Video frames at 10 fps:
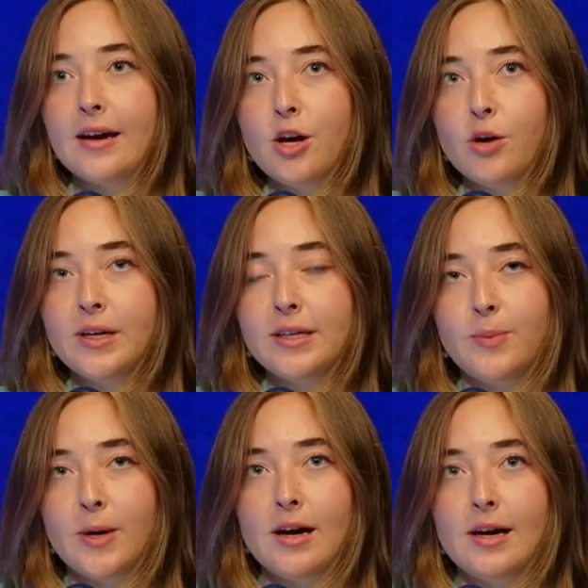economics
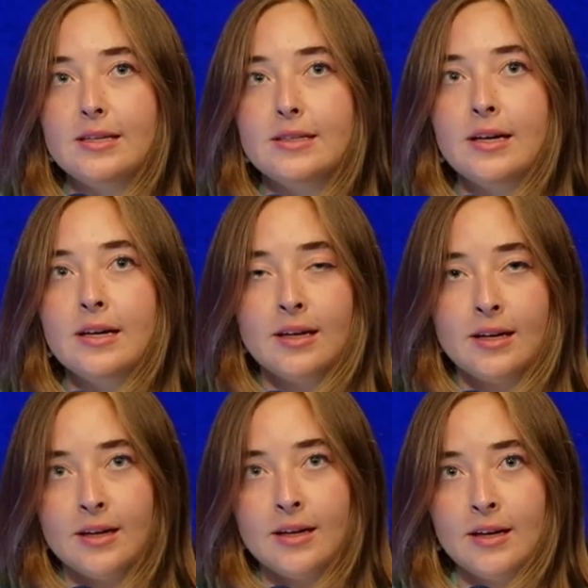behind,
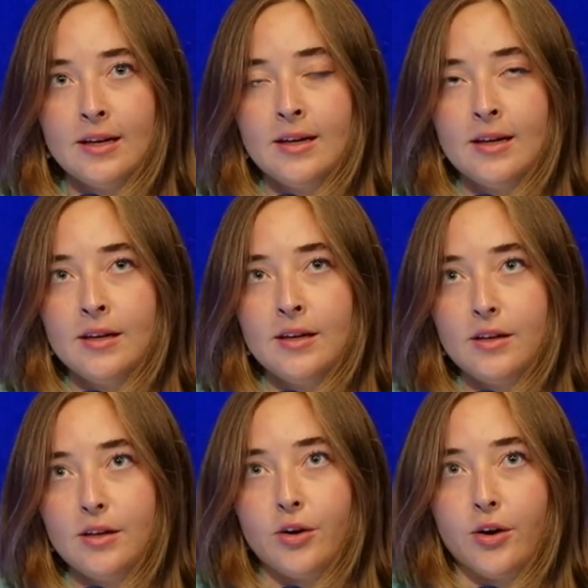
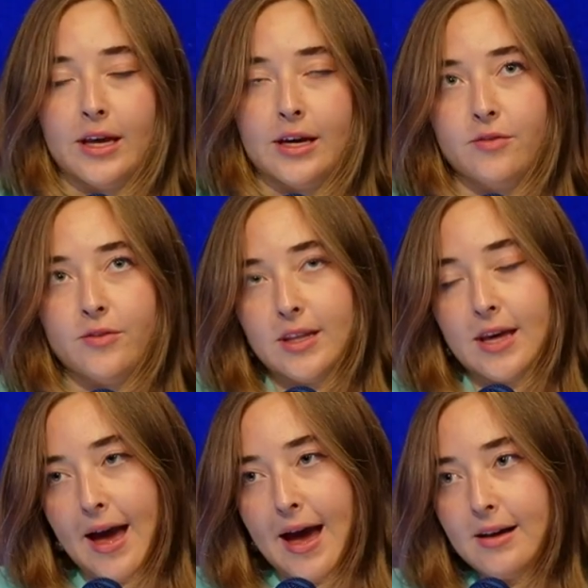like you've got the
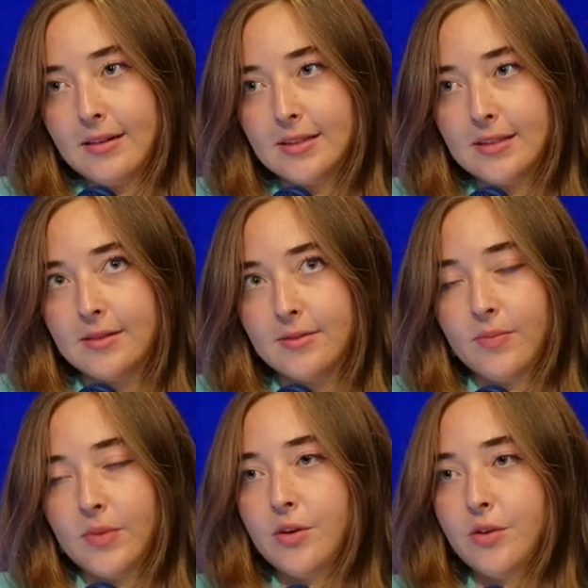house,
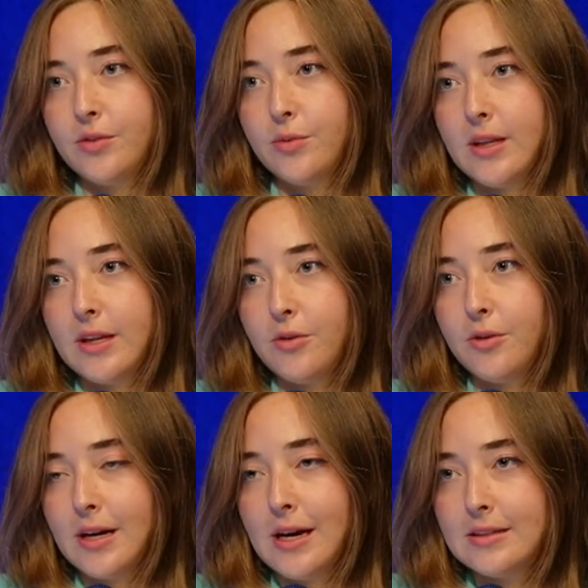who's the one that
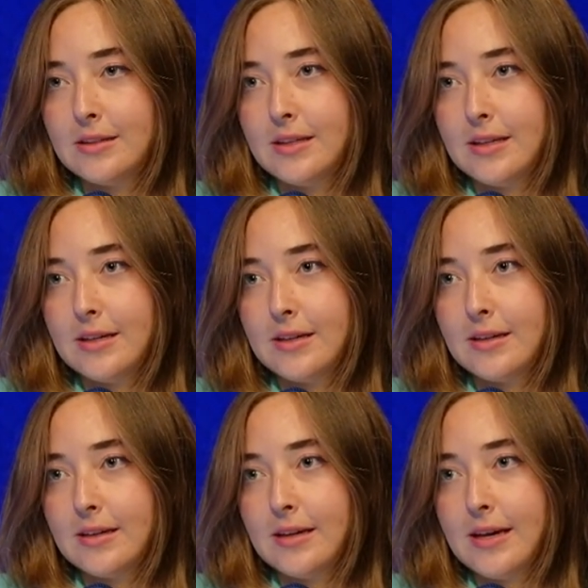organises
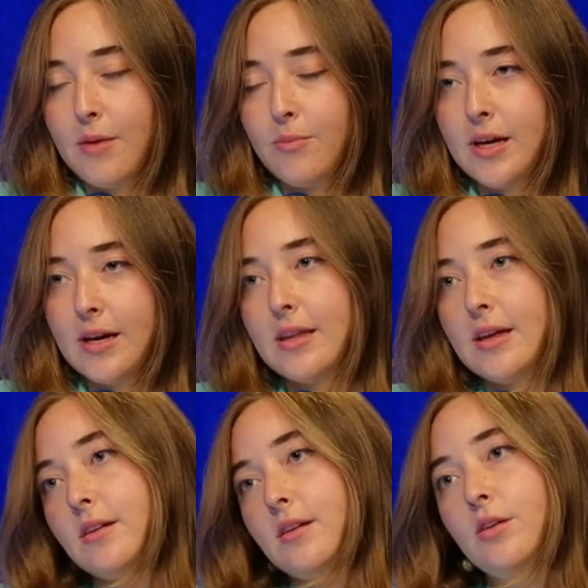the gambling, and
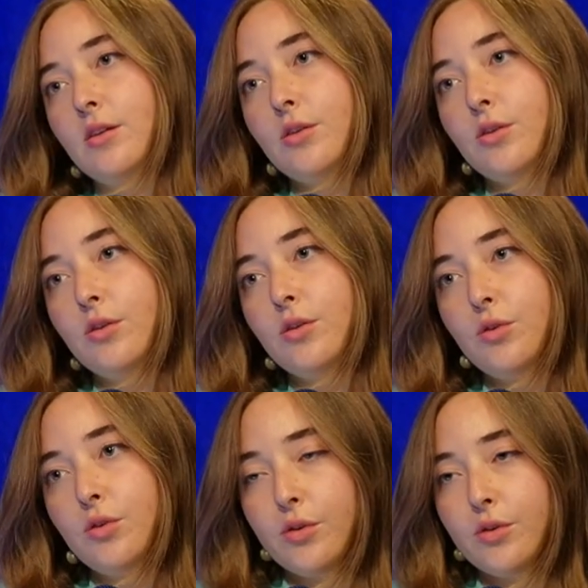then
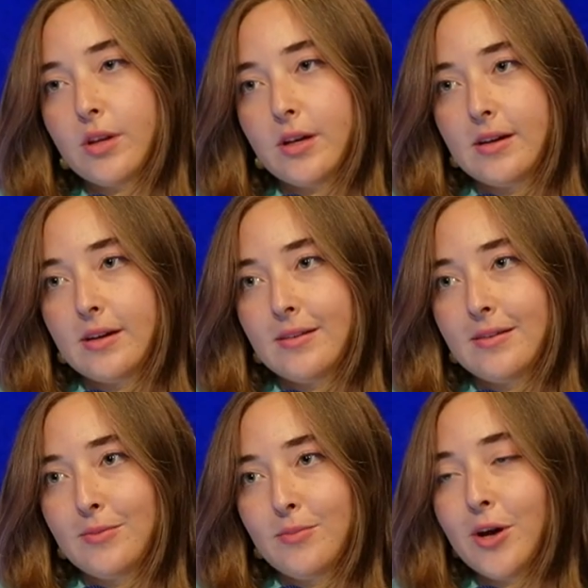you're the
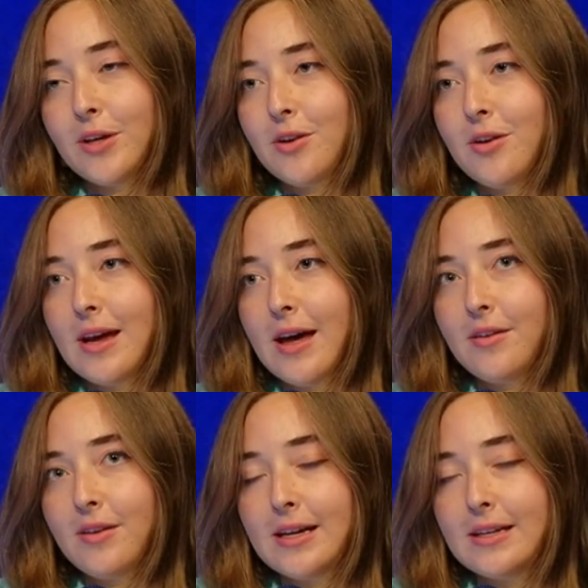person on the
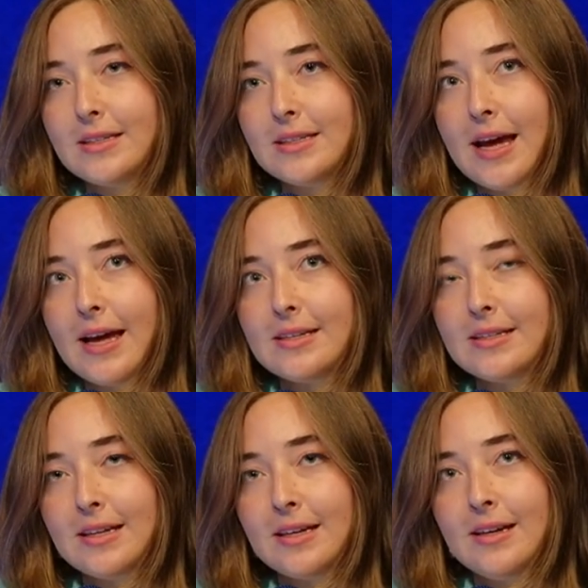other end.
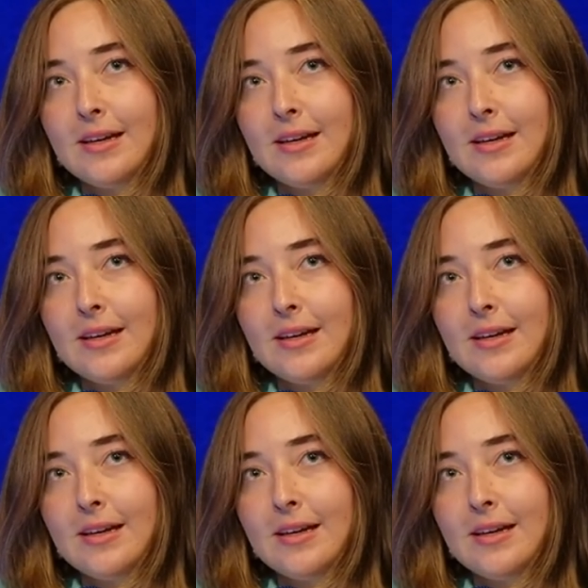And